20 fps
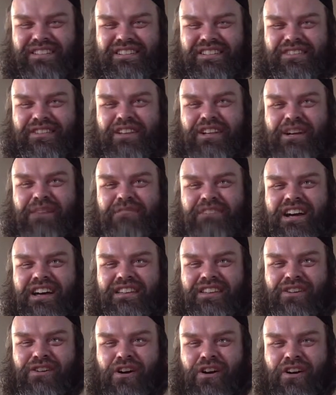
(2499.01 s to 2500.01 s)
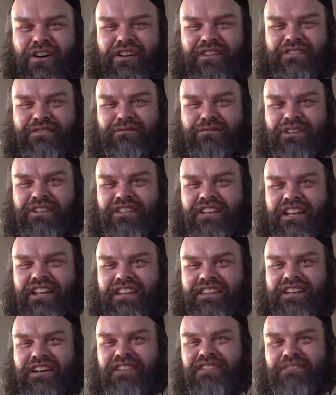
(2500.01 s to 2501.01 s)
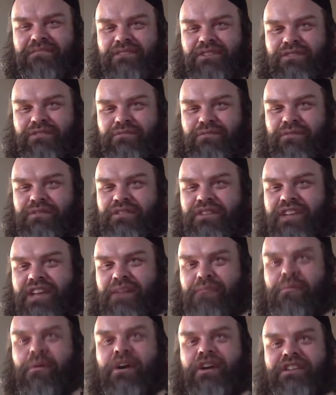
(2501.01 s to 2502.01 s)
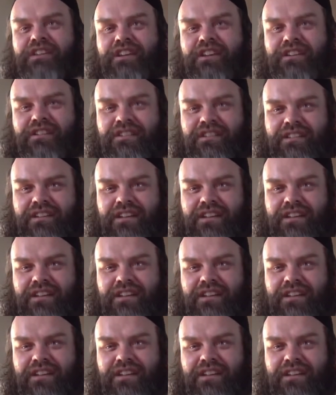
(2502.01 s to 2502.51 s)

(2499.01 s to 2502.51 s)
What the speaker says: So he comes out of the car and one lady tells him, bro, you can't park there.